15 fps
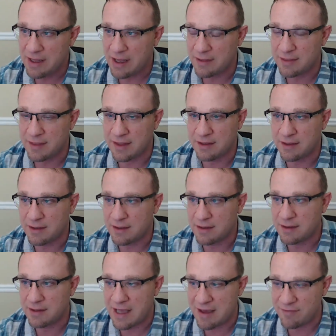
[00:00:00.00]
I think
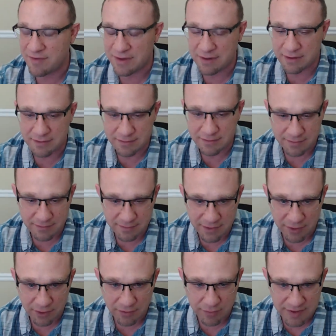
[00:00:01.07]
having
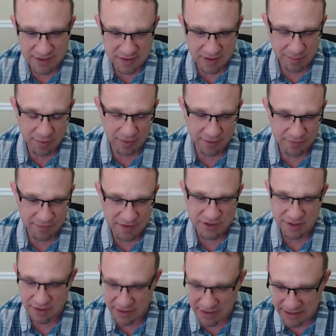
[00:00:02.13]
reasonable, efficient,